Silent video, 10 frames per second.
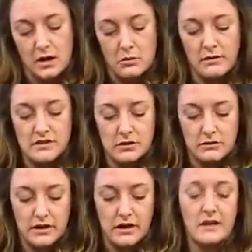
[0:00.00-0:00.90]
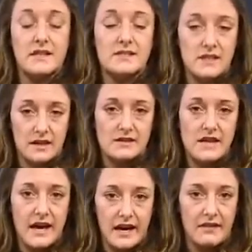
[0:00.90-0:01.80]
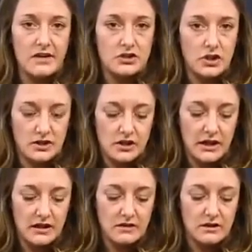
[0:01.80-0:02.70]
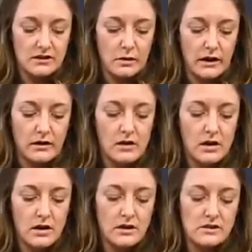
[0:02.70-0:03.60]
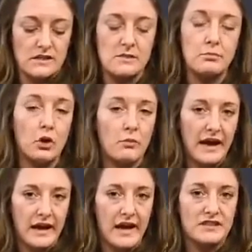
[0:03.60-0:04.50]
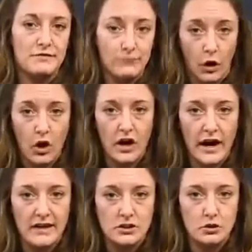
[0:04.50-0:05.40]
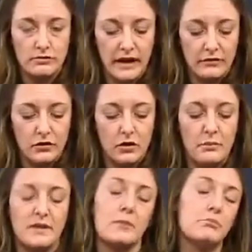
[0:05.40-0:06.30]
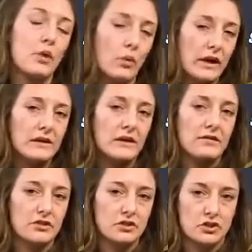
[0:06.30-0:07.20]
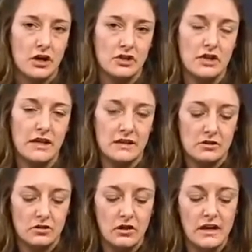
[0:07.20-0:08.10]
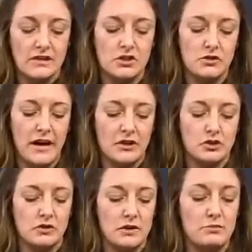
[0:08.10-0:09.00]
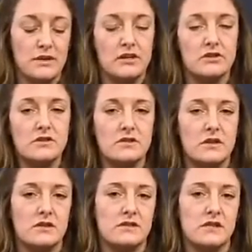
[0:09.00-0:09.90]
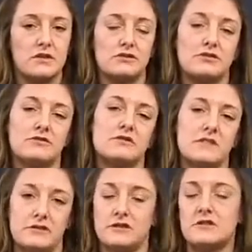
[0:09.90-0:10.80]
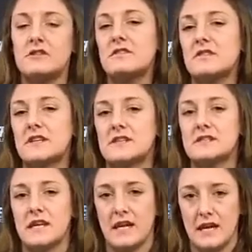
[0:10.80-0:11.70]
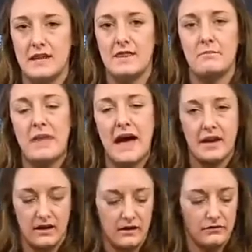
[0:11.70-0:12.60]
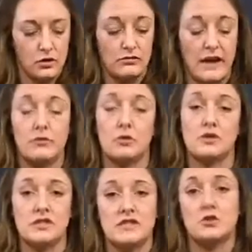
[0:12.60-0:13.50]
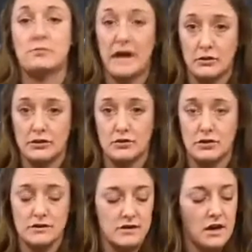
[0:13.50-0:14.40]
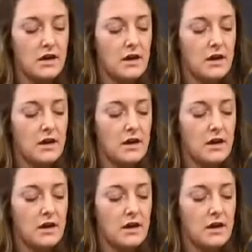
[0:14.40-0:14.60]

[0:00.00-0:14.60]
Moving to the rear, it does have a charging handle as well. Doesn't pull back as far as your rifle, but the point of this charging handle is to actually pierce the CO2 cylinder that is in the back of your rifle, which is your power source.